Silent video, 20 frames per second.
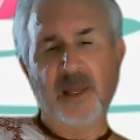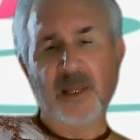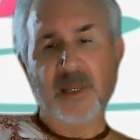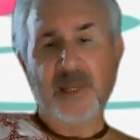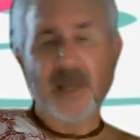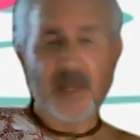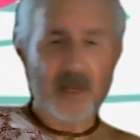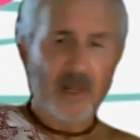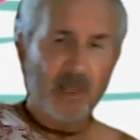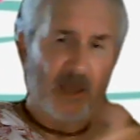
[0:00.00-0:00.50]

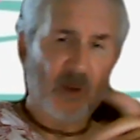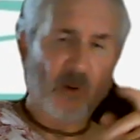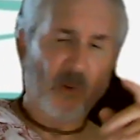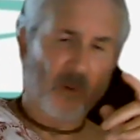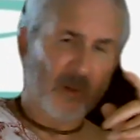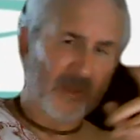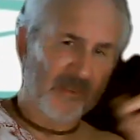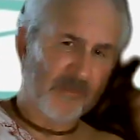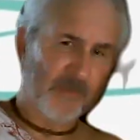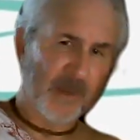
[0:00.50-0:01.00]
Yet
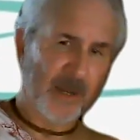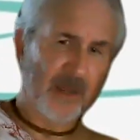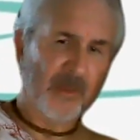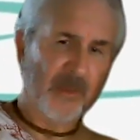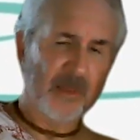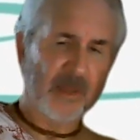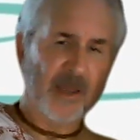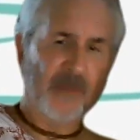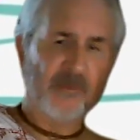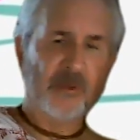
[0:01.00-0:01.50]
all of my
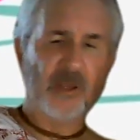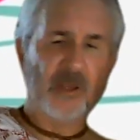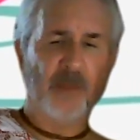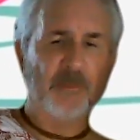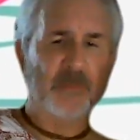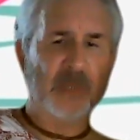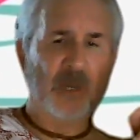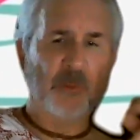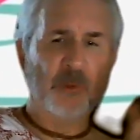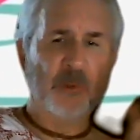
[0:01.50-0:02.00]
other
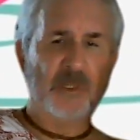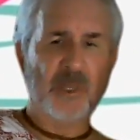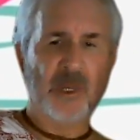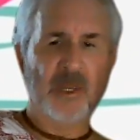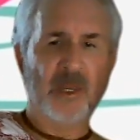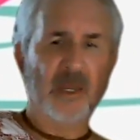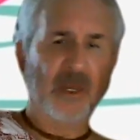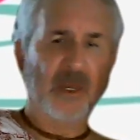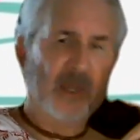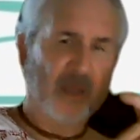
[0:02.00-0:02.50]
lifetimes, I was
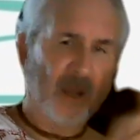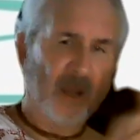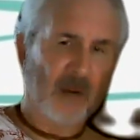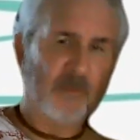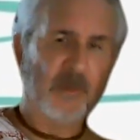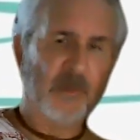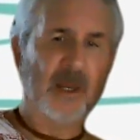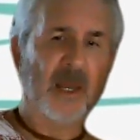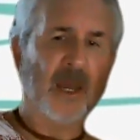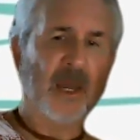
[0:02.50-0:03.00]
thinking
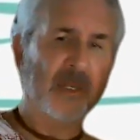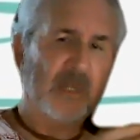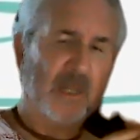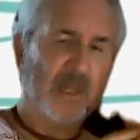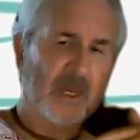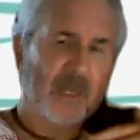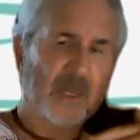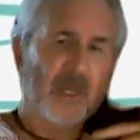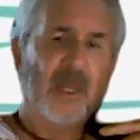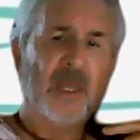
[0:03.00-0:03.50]
karma
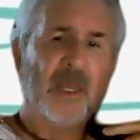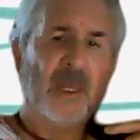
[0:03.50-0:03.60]
kanda,